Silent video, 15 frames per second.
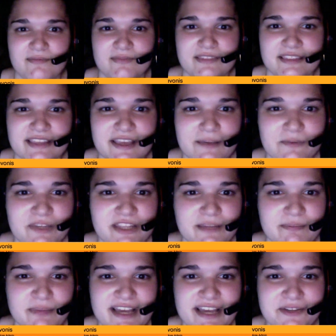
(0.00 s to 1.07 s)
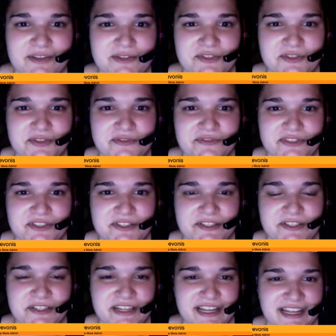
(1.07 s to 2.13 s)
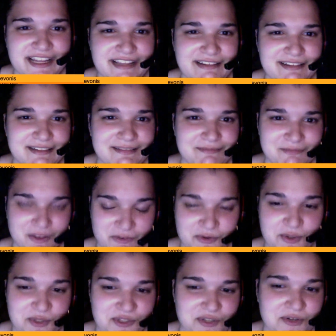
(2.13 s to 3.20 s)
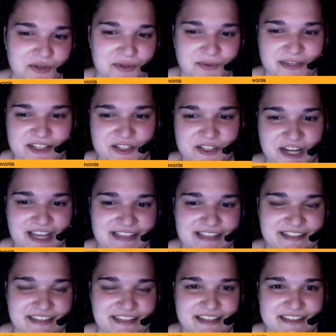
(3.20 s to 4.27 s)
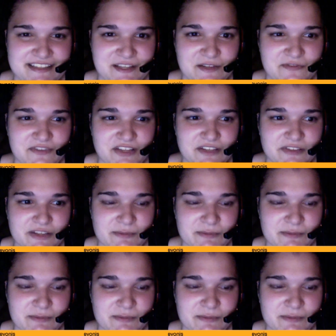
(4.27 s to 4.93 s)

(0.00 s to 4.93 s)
Then when the battle's over, and of course the Gold Ranger has to take a selfie of him